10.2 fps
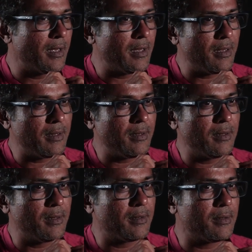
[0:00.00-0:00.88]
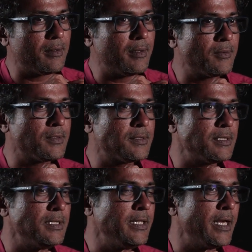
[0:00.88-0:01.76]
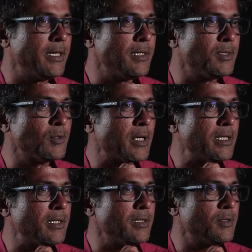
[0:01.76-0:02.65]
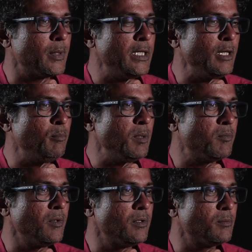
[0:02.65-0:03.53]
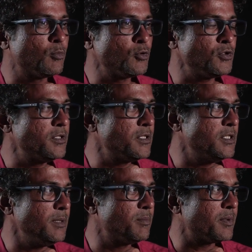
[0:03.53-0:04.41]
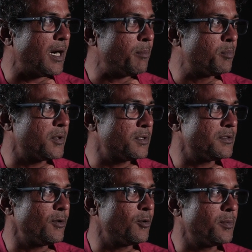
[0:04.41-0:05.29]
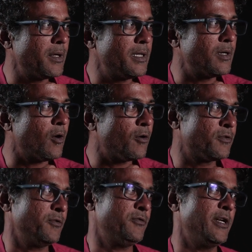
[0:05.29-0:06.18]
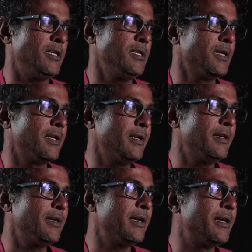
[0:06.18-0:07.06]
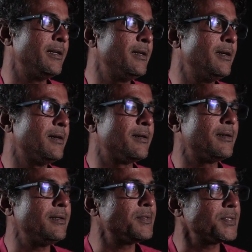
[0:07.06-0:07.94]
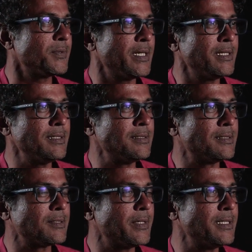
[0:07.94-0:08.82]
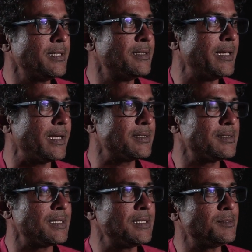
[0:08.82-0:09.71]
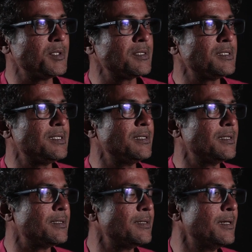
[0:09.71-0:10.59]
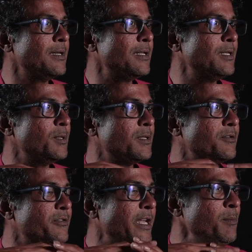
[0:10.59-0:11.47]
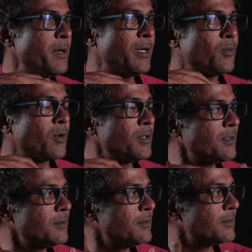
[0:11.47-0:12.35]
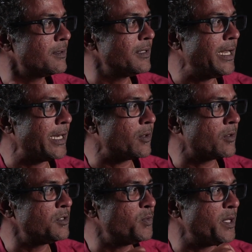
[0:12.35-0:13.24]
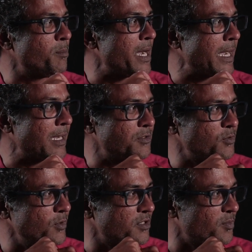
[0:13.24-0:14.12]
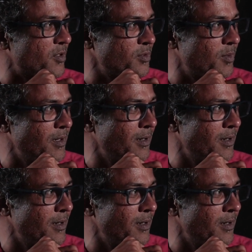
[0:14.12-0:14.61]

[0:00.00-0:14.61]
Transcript: And it was in the end it took I think 20 people to push the jeep up a slope and off the ferry, and it was quite an exercise because the ferryman wanted to get on his way back as soon as possible.